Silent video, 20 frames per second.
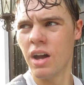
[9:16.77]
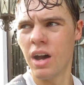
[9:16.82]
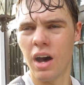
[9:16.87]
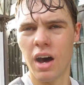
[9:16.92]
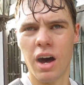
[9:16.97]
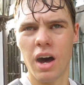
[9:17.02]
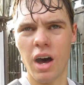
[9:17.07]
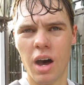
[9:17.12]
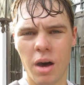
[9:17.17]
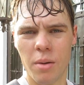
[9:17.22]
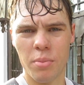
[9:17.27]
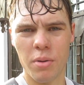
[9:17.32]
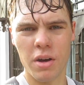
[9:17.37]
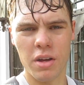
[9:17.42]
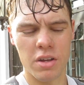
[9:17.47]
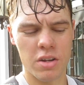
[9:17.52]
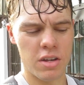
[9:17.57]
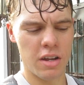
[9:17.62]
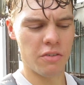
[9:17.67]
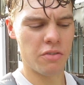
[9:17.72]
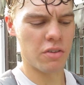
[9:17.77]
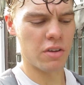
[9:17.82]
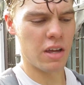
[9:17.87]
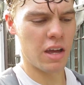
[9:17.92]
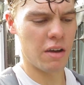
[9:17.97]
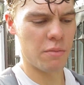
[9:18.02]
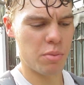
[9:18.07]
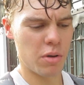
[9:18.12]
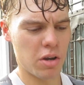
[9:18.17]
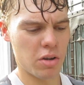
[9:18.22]
but you definitely
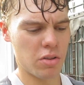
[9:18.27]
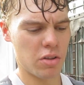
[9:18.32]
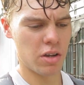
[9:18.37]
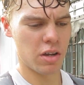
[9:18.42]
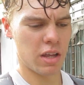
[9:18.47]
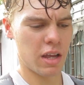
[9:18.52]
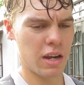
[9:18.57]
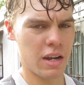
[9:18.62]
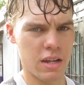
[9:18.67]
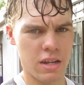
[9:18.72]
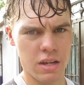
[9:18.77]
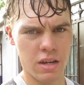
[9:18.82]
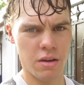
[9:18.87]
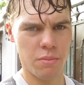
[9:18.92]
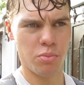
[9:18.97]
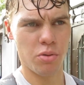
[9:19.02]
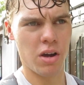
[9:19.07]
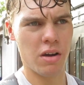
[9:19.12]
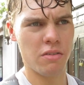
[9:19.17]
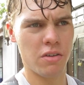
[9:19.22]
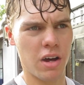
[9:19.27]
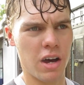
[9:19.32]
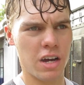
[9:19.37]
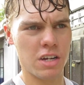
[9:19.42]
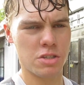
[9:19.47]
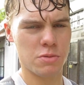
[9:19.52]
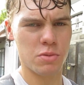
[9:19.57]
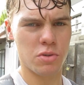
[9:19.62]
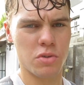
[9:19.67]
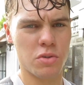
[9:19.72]
have better luck at a private
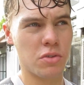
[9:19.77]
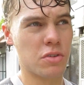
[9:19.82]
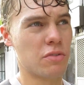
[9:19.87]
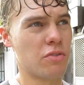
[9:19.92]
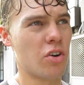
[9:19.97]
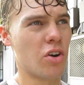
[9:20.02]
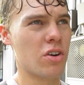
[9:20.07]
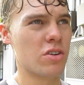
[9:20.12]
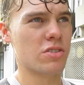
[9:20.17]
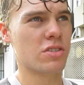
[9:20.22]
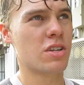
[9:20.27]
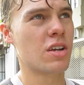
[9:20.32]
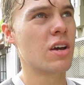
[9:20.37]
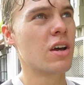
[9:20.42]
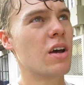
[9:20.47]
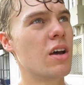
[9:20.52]
hospital as far as